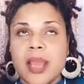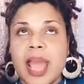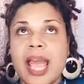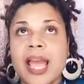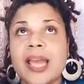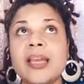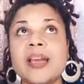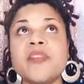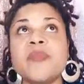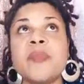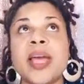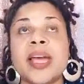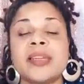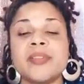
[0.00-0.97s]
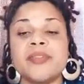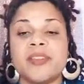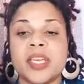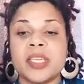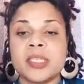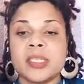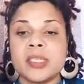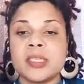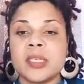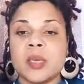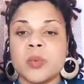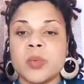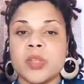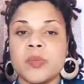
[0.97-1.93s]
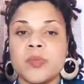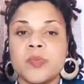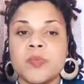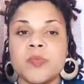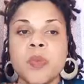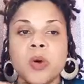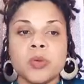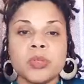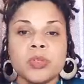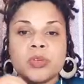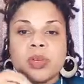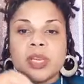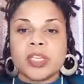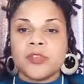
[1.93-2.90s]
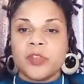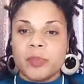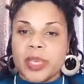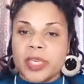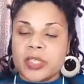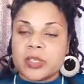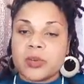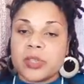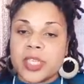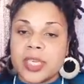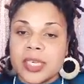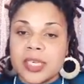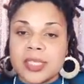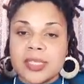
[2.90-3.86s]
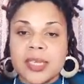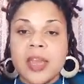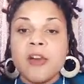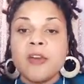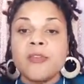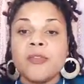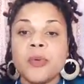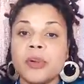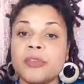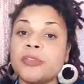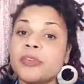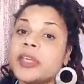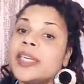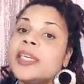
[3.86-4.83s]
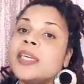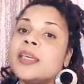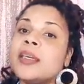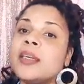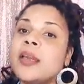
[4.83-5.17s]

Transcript: have manifested some of the most transformational things for free,